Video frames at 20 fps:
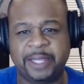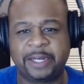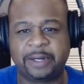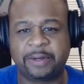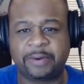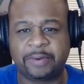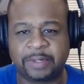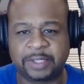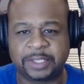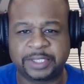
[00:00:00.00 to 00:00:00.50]
And then,
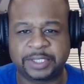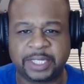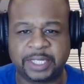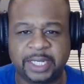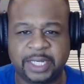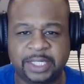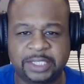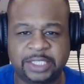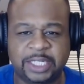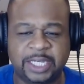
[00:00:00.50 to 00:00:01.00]
of course,
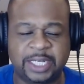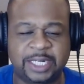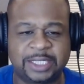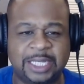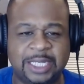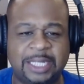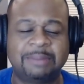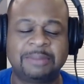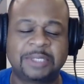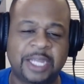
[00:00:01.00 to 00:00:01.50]
Channing
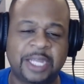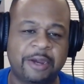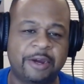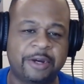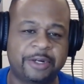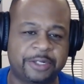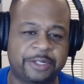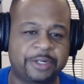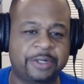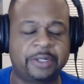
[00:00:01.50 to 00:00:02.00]
Tatum's
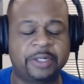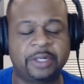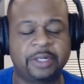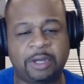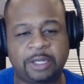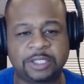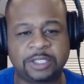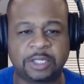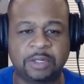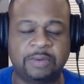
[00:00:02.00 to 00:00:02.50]
character
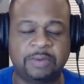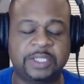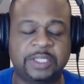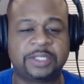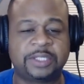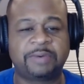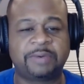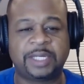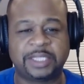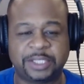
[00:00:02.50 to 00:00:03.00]
also
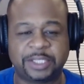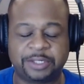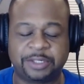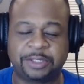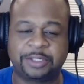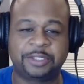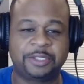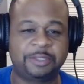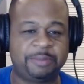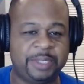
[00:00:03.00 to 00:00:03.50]
wants to rescue
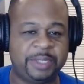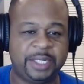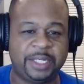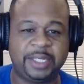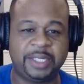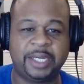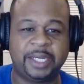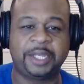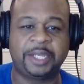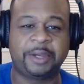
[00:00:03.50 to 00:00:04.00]
her to
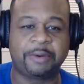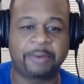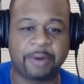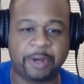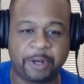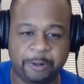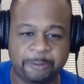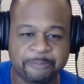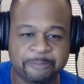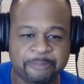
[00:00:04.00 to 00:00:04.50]
be a
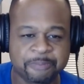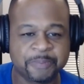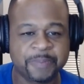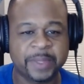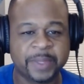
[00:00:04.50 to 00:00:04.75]
hero.